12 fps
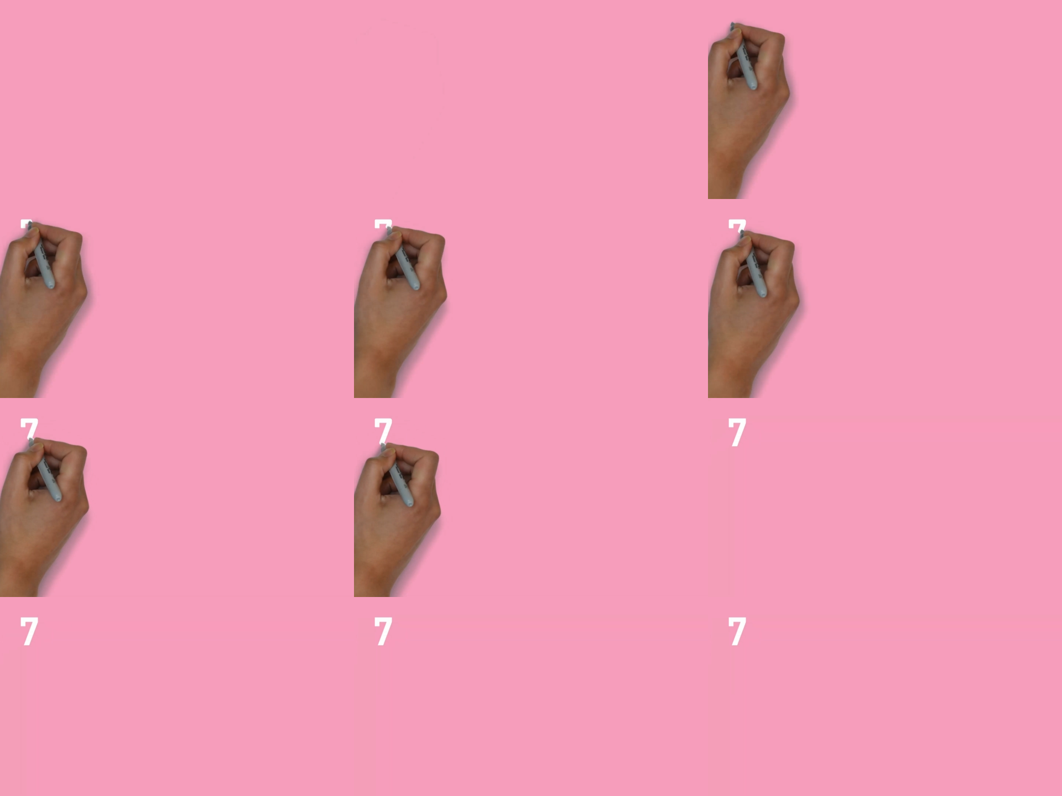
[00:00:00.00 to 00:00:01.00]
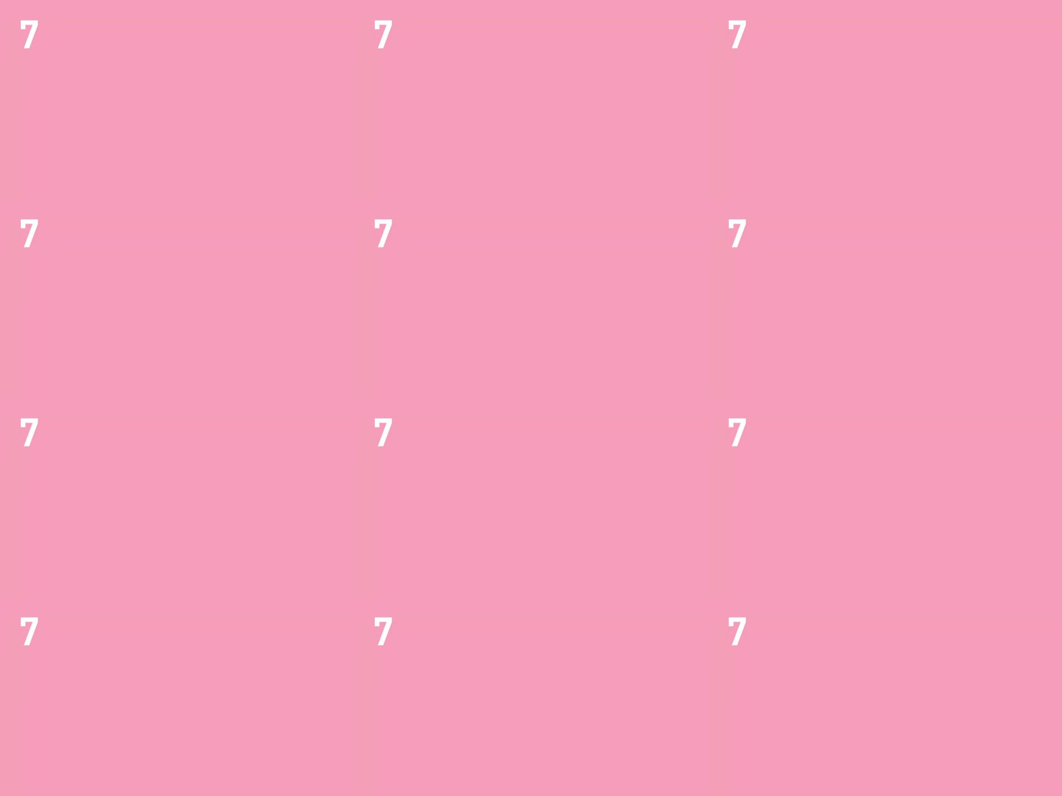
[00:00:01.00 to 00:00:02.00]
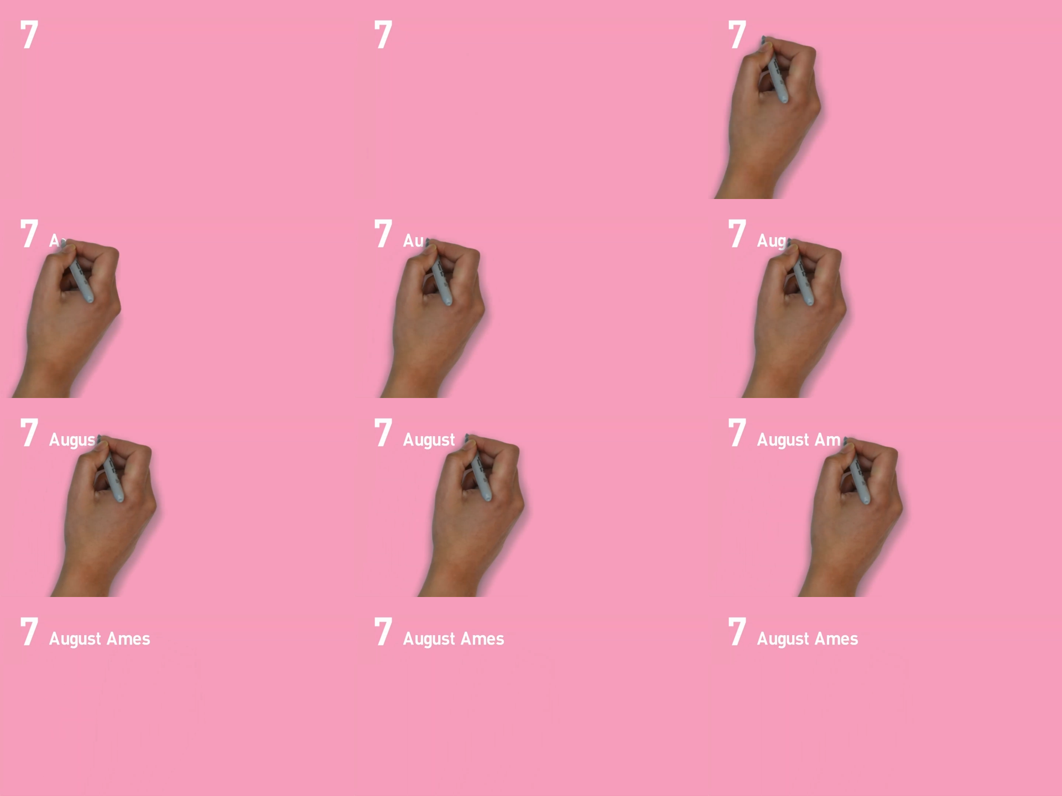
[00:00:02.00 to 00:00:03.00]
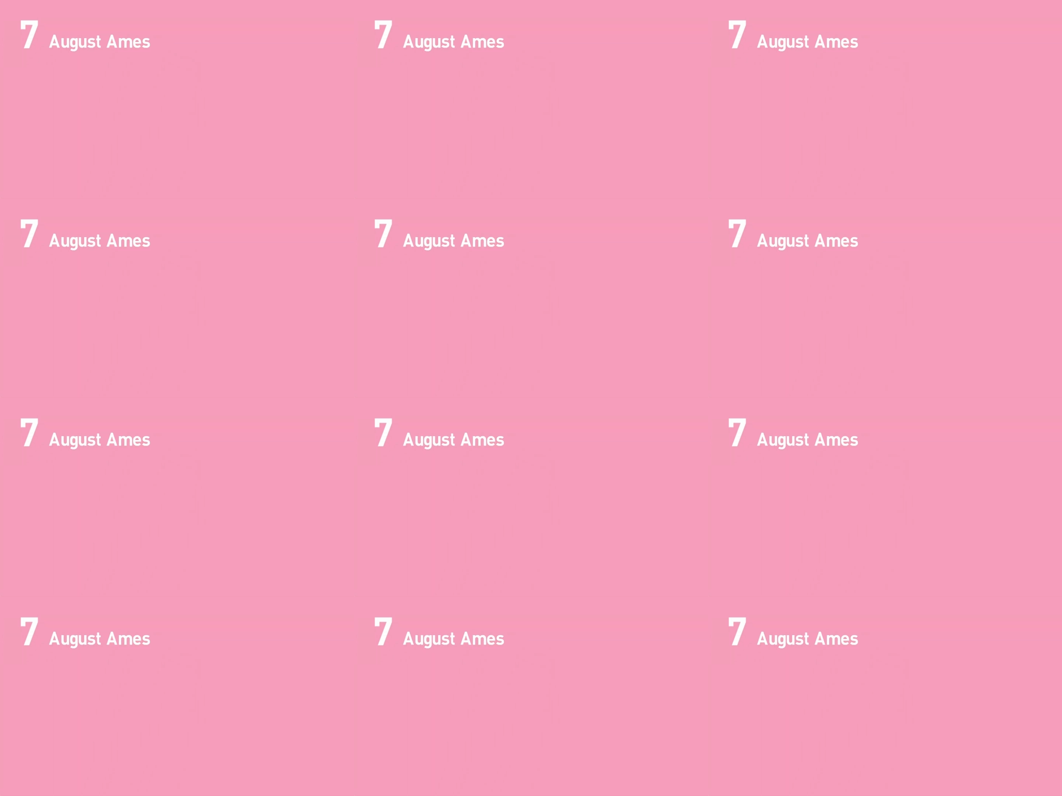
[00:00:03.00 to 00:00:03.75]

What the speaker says: Nobody's mouth can be seen.